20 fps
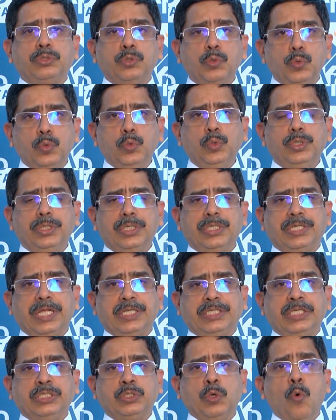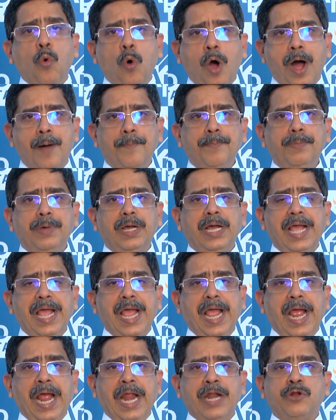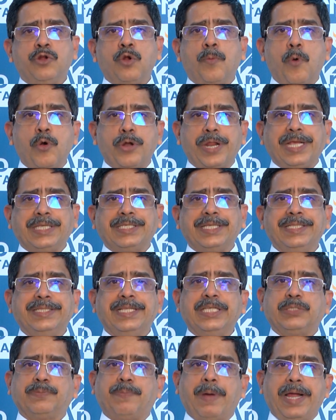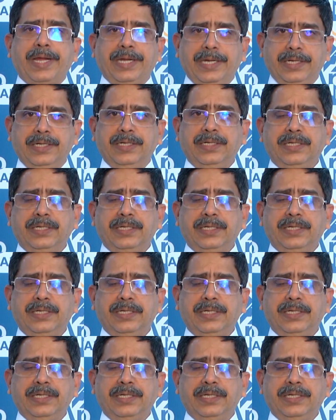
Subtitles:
tools such as OARM and robotics in the spine.